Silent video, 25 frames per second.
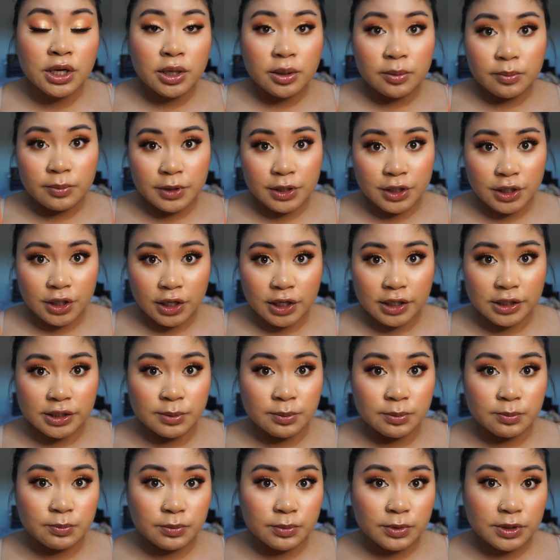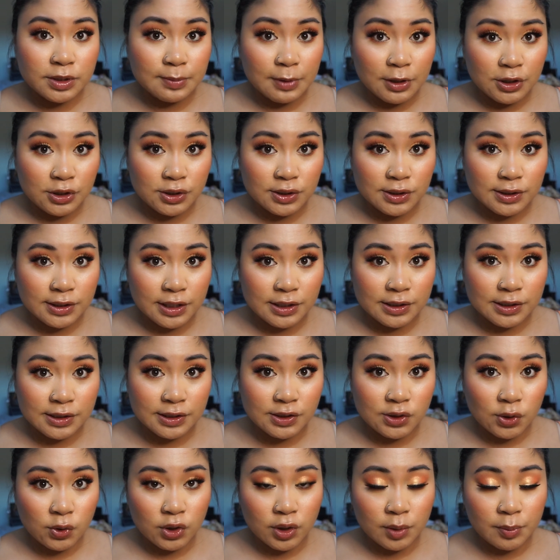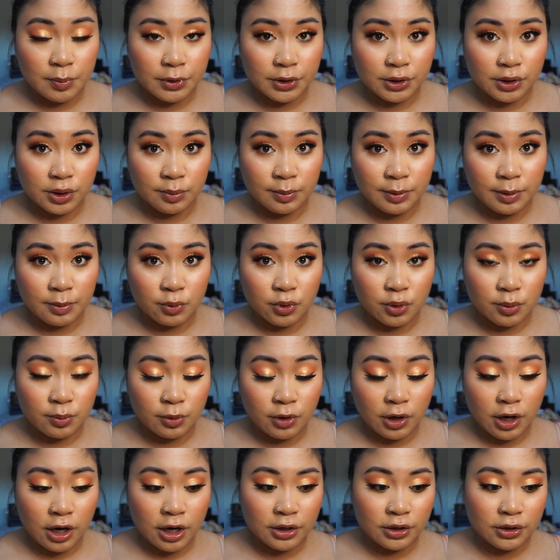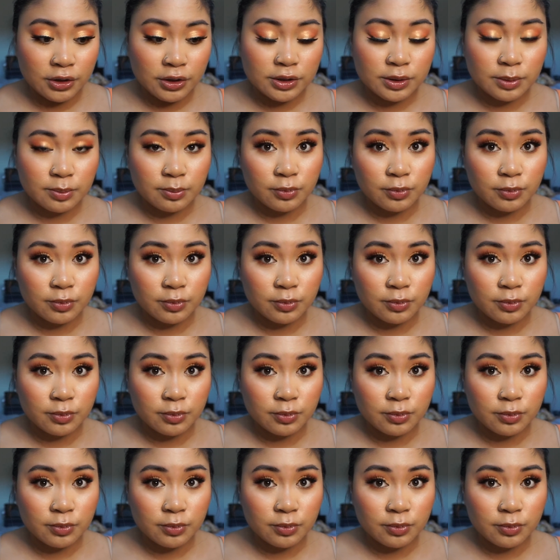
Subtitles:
because sponges tend to soak up a little bit more product.